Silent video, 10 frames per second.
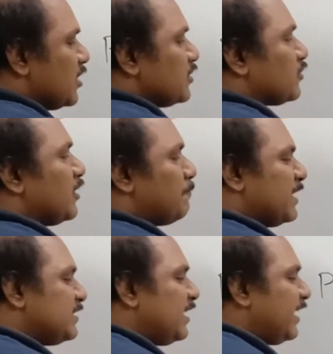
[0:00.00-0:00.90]
So the
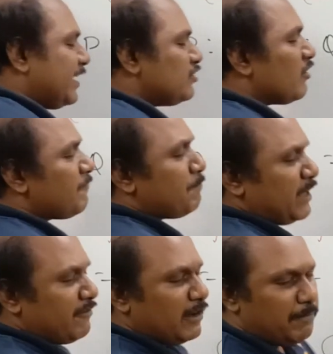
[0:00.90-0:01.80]
present age of
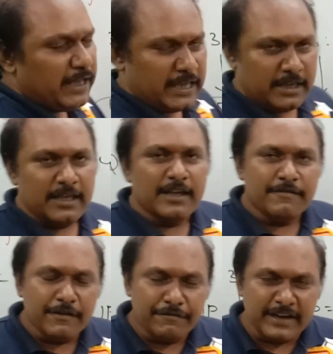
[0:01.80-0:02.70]
P will be
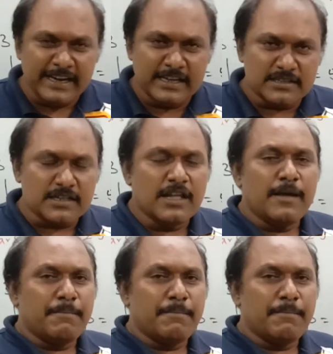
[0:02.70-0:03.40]
15 years.